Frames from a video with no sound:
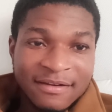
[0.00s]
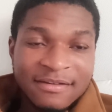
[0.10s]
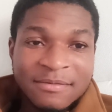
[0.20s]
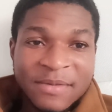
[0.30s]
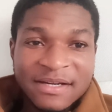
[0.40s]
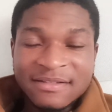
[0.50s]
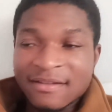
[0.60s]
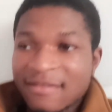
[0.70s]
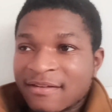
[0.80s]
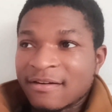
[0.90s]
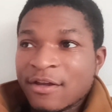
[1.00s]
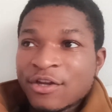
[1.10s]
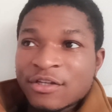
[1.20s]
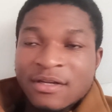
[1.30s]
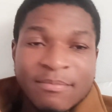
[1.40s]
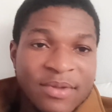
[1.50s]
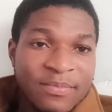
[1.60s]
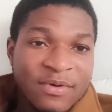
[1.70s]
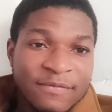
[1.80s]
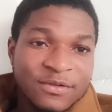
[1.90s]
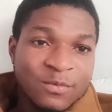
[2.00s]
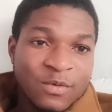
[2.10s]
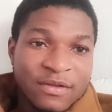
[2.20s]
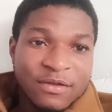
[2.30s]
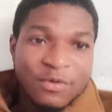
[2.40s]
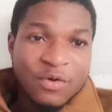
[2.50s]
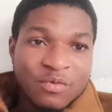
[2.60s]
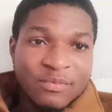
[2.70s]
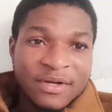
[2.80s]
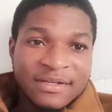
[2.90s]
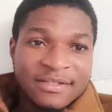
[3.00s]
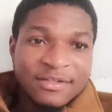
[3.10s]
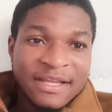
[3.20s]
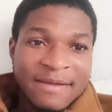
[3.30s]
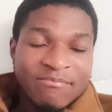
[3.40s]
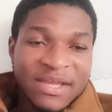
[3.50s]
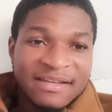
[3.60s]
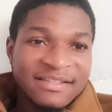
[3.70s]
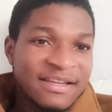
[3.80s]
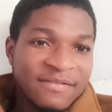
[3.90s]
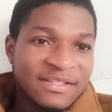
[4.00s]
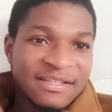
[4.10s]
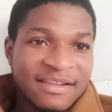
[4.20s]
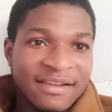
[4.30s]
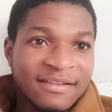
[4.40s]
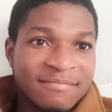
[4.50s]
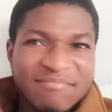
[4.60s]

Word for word: it's a mindset thing some people have to work the whole month to get paid 70k